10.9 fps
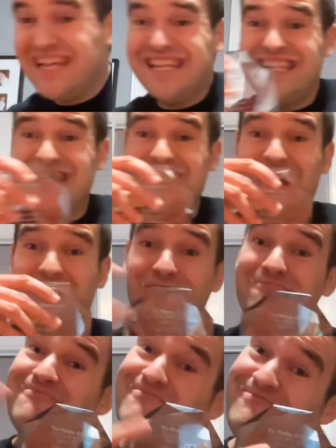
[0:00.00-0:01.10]

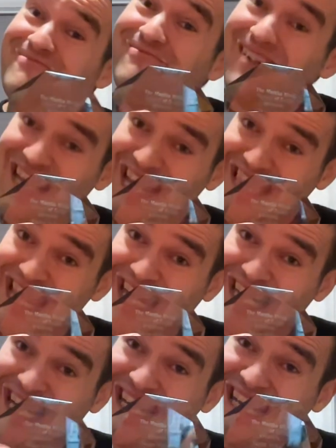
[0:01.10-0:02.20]
So, what do you
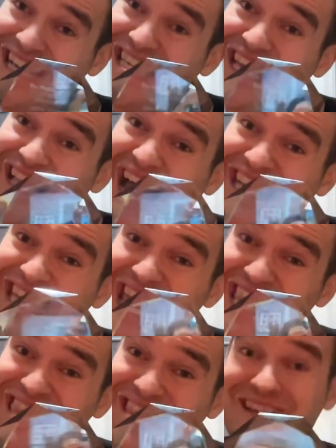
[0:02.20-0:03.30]
think? Do you like it?
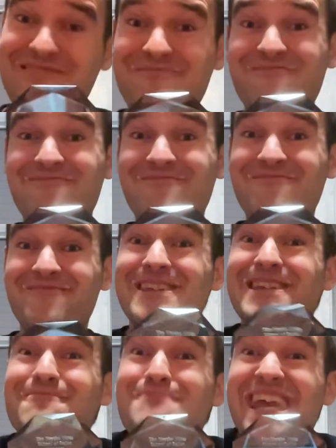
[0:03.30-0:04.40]

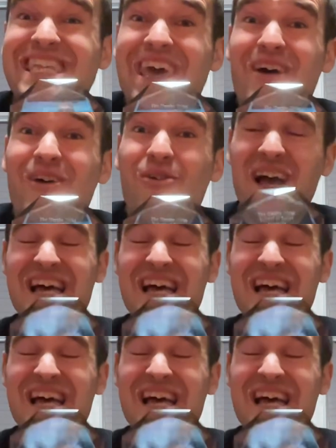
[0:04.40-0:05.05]
Me too!